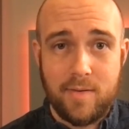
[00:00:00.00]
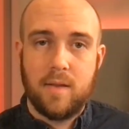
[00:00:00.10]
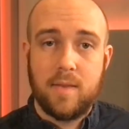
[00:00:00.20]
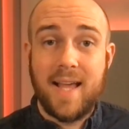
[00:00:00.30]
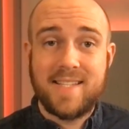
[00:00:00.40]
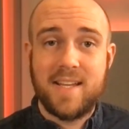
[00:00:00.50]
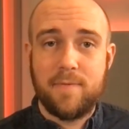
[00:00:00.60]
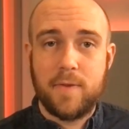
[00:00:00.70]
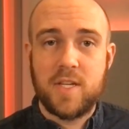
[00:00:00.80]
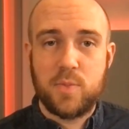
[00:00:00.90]
That's it
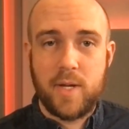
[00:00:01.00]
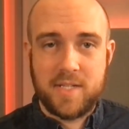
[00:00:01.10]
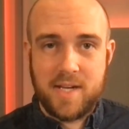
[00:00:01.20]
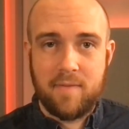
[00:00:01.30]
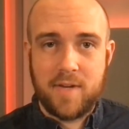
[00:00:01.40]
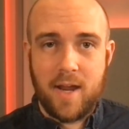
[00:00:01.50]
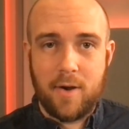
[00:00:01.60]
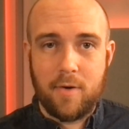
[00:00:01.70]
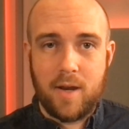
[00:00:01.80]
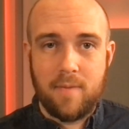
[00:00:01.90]
for this week's Dev
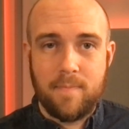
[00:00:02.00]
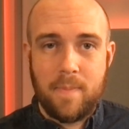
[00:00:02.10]
Diary.